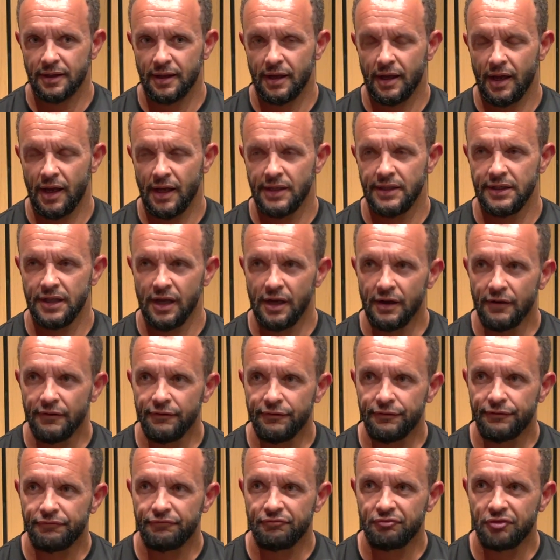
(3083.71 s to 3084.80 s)
I
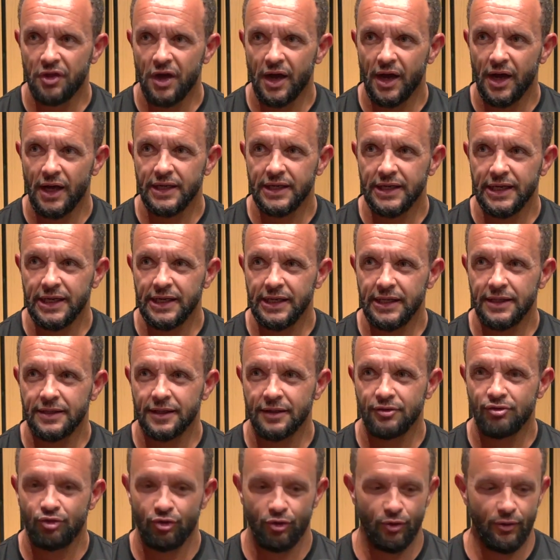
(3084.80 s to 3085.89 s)
love that he's a
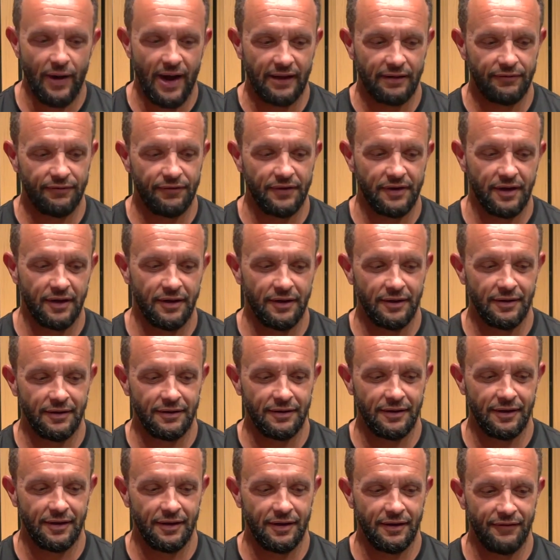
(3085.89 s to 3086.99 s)
true advocate
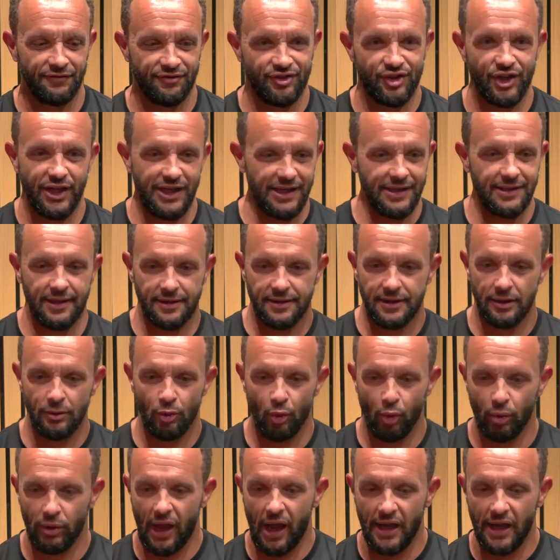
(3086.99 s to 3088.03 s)
of Jesus and all that.